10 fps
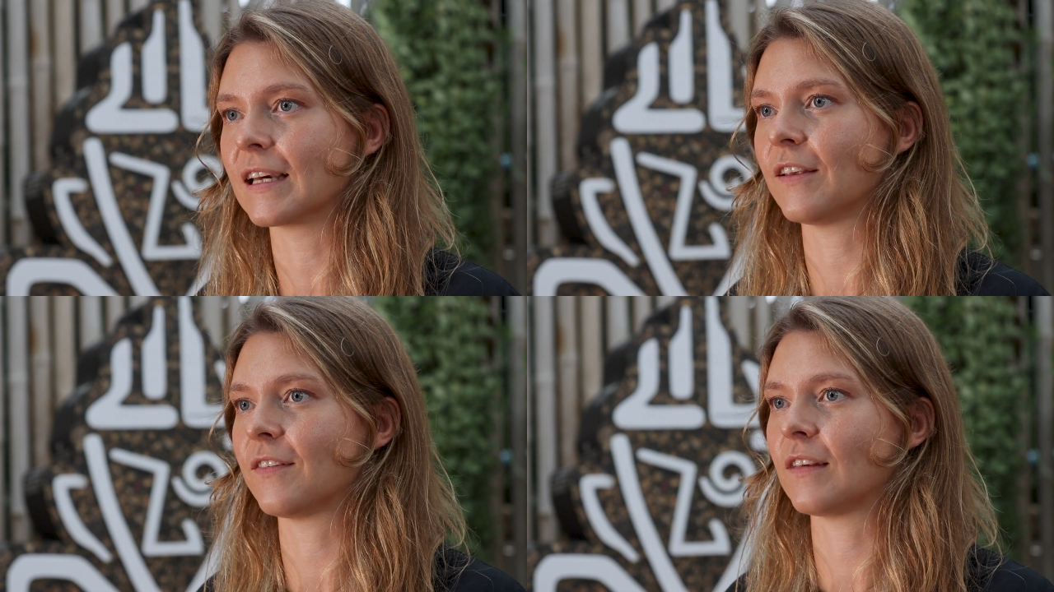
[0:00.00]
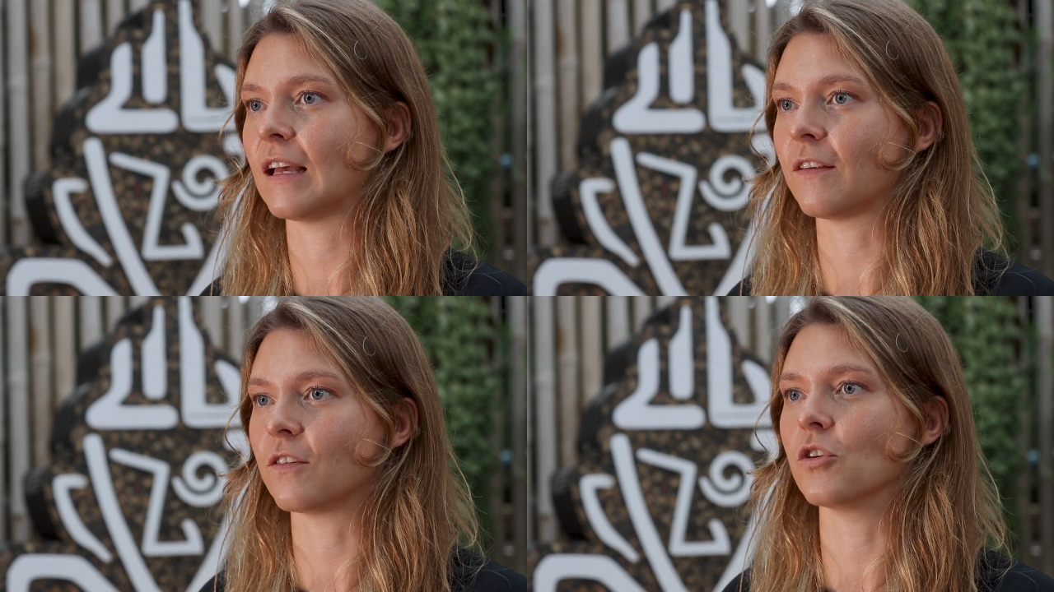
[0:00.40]
this,
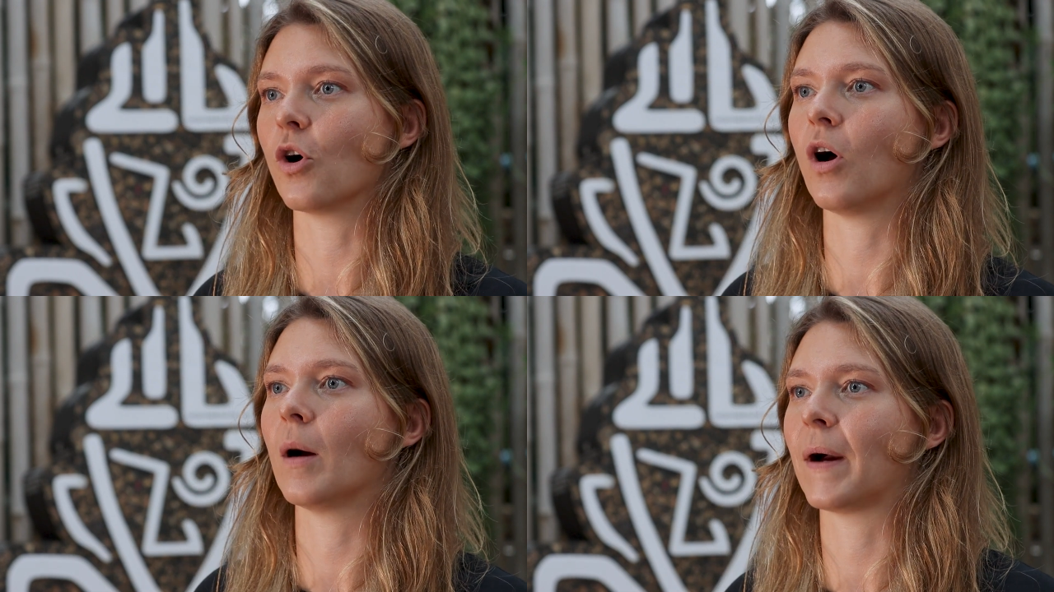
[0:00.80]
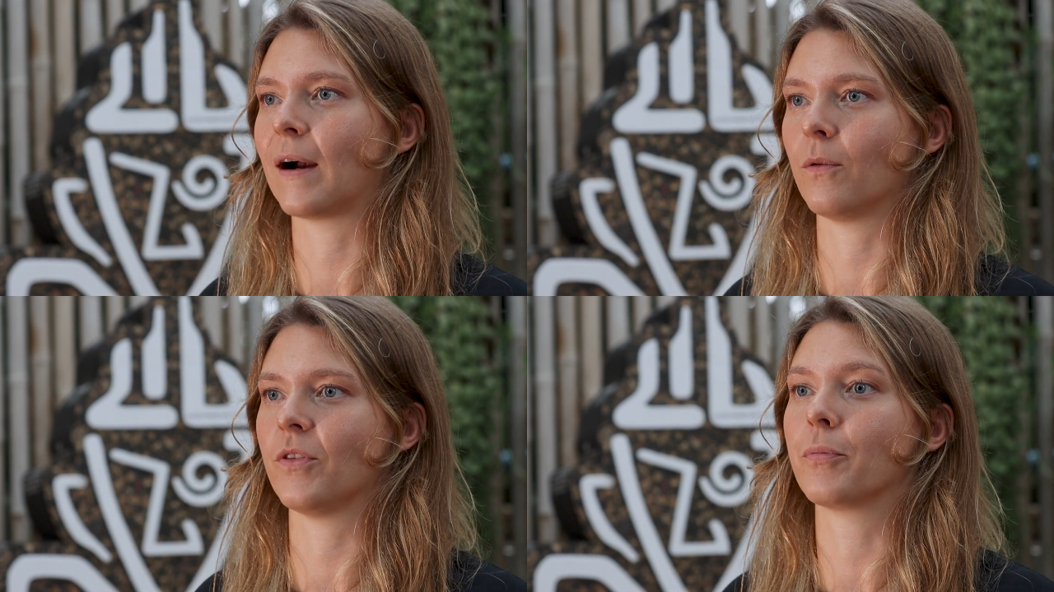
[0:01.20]
it's not
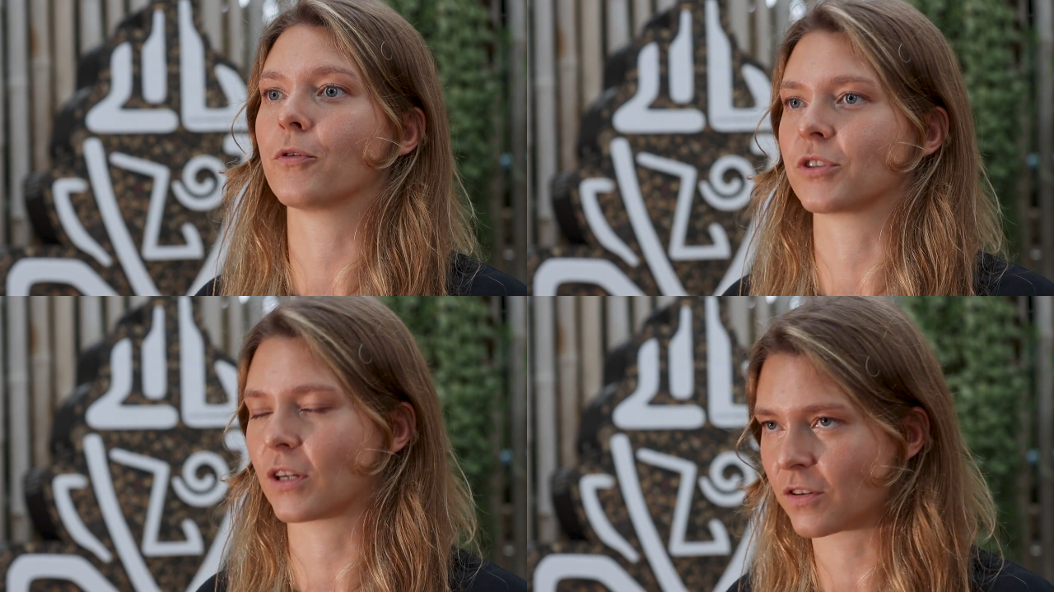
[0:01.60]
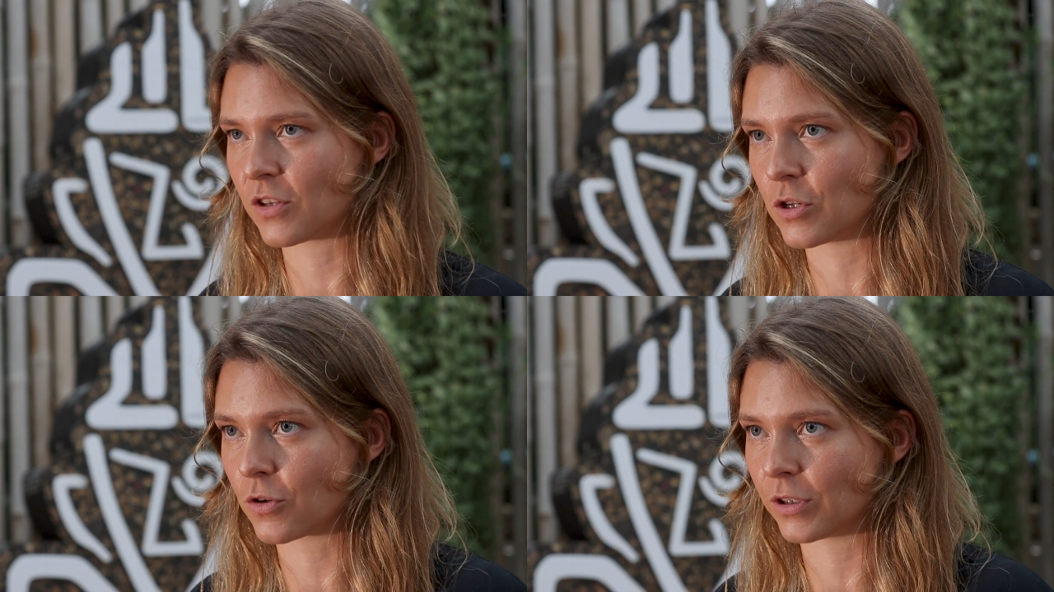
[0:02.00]
about the product
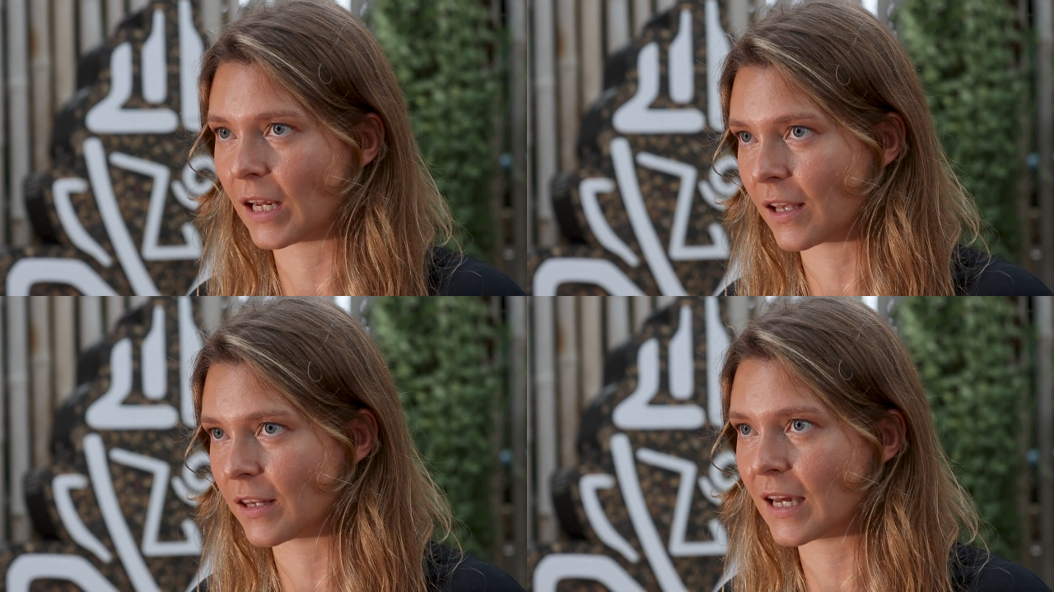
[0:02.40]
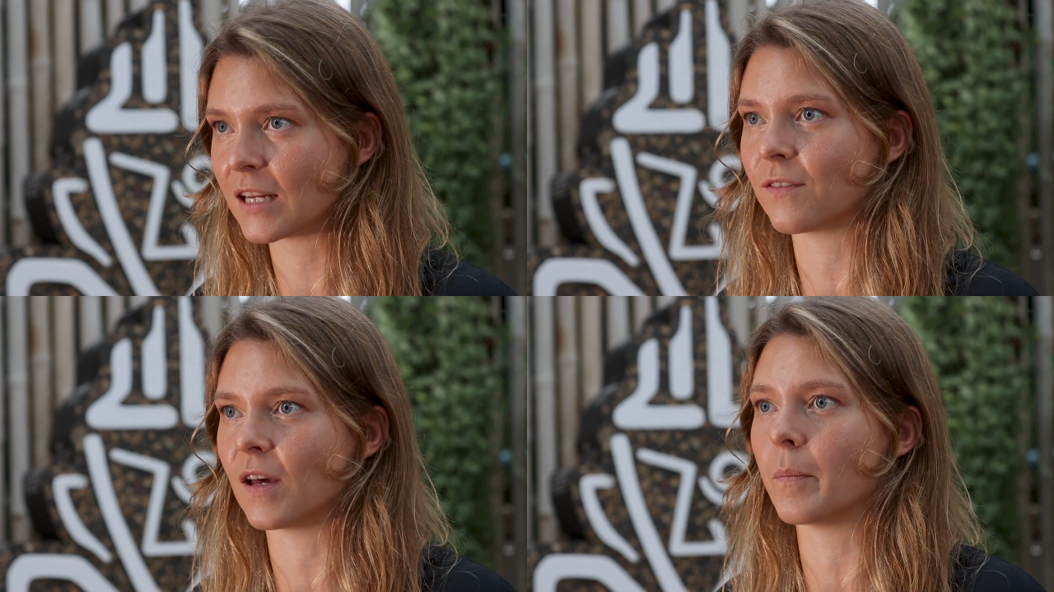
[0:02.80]
that you create at the
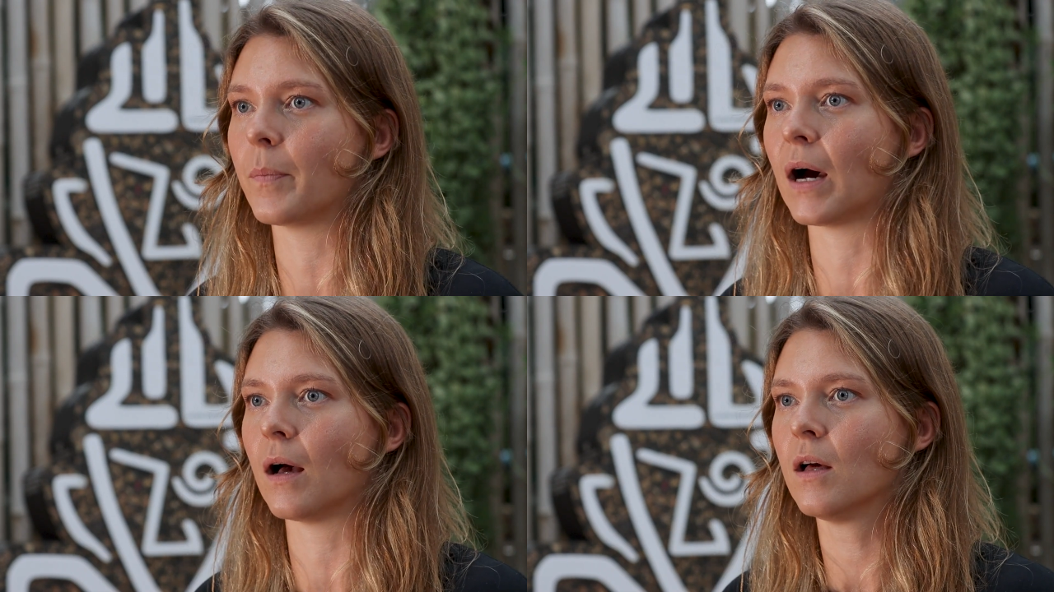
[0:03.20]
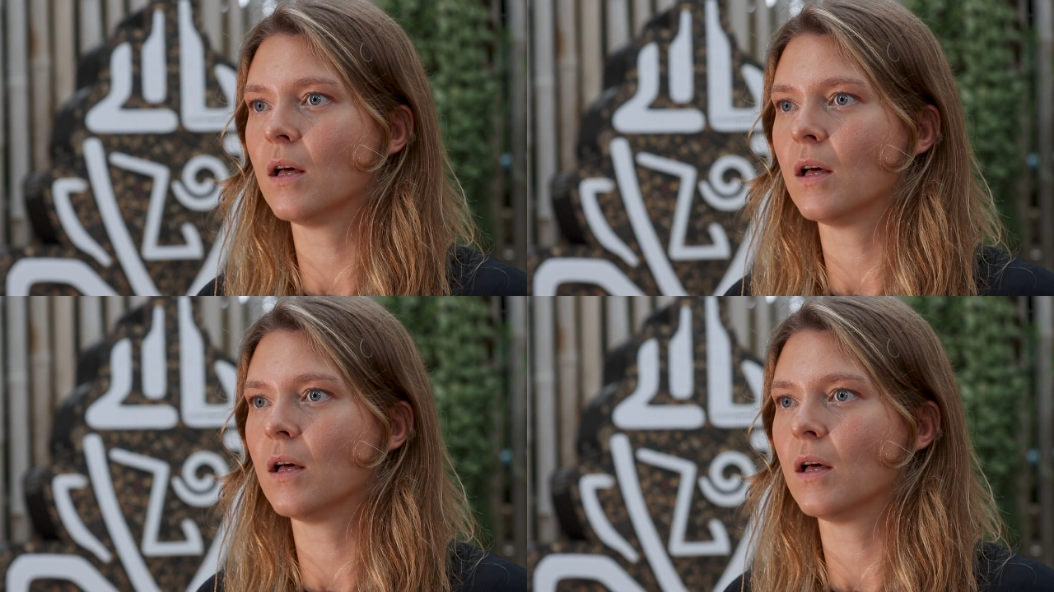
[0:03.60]
end of it, but